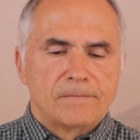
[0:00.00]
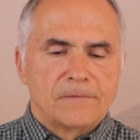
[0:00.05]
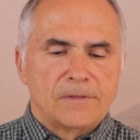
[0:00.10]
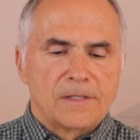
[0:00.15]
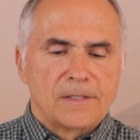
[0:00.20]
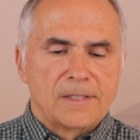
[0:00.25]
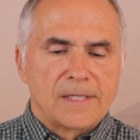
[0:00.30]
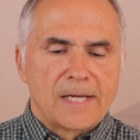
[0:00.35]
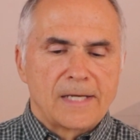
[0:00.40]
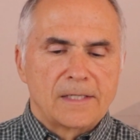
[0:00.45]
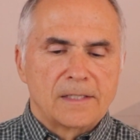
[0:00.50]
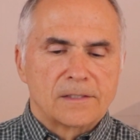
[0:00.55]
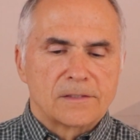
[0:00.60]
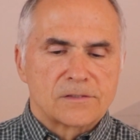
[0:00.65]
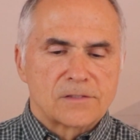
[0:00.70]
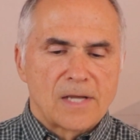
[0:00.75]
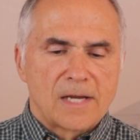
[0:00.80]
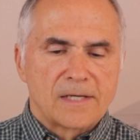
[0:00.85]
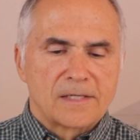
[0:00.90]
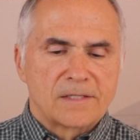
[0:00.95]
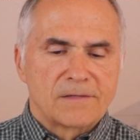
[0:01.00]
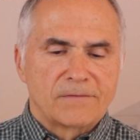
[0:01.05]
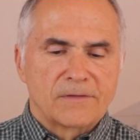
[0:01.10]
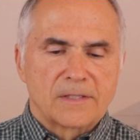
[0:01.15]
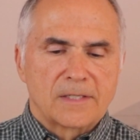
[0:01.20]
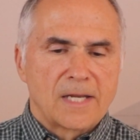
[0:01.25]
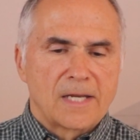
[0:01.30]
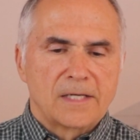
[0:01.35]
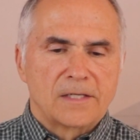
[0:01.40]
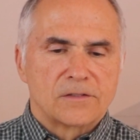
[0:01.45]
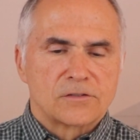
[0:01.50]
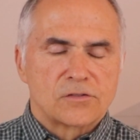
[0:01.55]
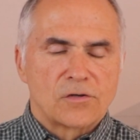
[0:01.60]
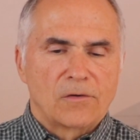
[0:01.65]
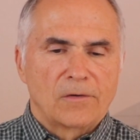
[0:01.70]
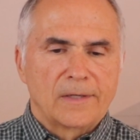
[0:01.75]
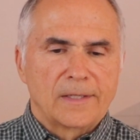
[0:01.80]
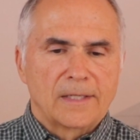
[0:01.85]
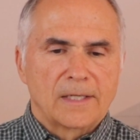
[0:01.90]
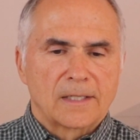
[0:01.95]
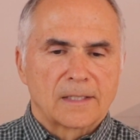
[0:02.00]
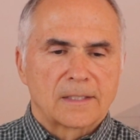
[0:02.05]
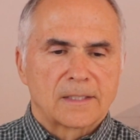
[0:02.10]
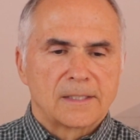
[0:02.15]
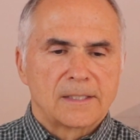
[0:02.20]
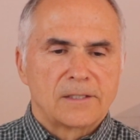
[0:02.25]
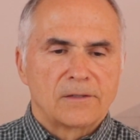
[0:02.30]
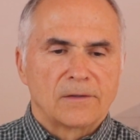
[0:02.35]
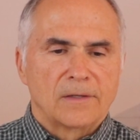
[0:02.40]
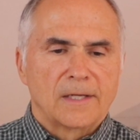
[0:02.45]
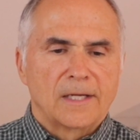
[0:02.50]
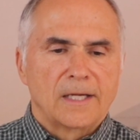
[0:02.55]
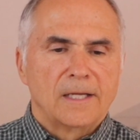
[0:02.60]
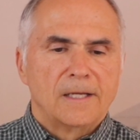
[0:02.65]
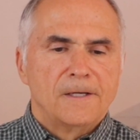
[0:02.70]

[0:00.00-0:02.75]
The data, scientific data, is showing that clearly.